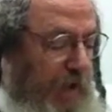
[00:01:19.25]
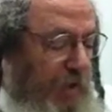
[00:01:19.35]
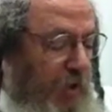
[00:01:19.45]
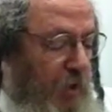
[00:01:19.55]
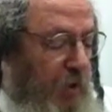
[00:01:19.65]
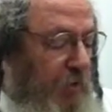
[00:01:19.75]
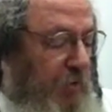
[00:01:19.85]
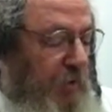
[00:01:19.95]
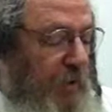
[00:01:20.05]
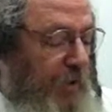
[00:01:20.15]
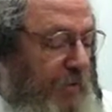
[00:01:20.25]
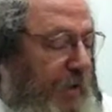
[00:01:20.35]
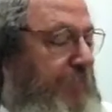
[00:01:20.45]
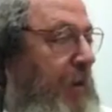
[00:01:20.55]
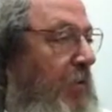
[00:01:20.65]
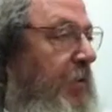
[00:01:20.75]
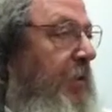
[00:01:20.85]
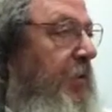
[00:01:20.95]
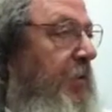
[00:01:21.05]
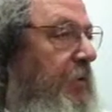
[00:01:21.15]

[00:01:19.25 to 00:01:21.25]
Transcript: And on that mountain